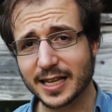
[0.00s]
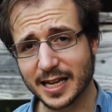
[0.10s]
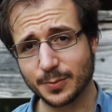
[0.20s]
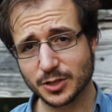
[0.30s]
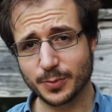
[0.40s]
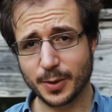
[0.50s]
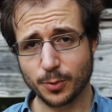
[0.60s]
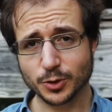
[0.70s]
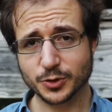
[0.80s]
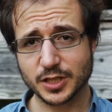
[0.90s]
that comes to my
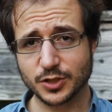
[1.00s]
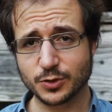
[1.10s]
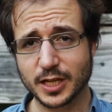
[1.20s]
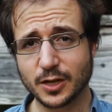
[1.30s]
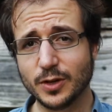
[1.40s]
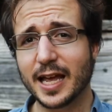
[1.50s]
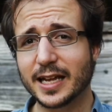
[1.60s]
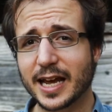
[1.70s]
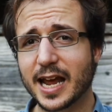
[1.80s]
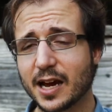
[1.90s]
portrait studio,
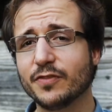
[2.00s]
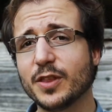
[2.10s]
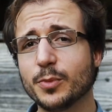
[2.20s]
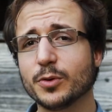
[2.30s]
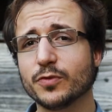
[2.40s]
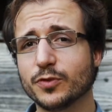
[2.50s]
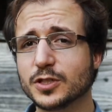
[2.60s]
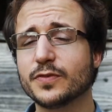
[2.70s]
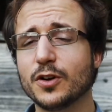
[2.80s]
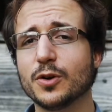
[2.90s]
and I have them,
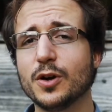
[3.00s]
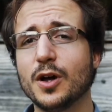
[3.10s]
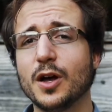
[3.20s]
first of all,